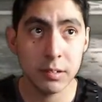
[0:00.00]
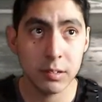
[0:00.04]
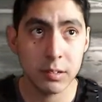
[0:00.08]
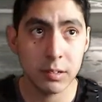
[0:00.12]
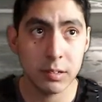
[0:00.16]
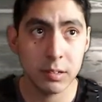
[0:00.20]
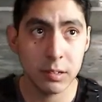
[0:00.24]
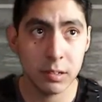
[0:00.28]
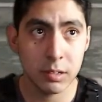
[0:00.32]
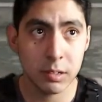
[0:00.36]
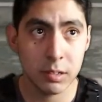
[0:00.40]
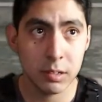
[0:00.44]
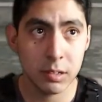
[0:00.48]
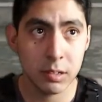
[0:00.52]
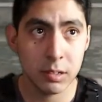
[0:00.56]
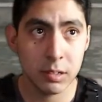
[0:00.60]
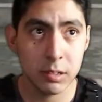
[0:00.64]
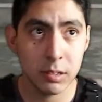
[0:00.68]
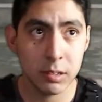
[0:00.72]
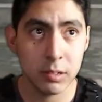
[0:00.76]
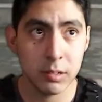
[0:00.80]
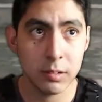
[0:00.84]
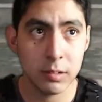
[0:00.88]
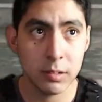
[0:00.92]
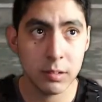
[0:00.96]

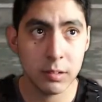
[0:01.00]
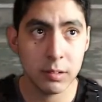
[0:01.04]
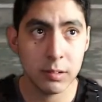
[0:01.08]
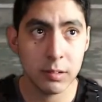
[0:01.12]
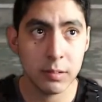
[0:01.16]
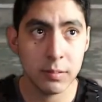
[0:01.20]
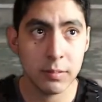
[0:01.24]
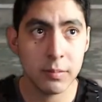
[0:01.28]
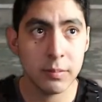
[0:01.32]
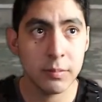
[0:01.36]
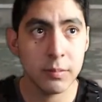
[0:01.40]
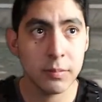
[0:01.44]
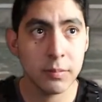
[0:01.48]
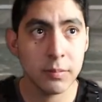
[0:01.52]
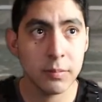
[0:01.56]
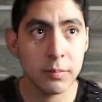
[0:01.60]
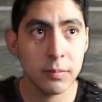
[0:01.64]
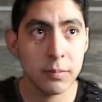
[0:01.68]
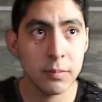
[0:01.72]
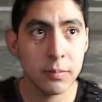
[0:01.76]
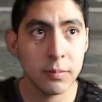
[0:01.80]
(silence)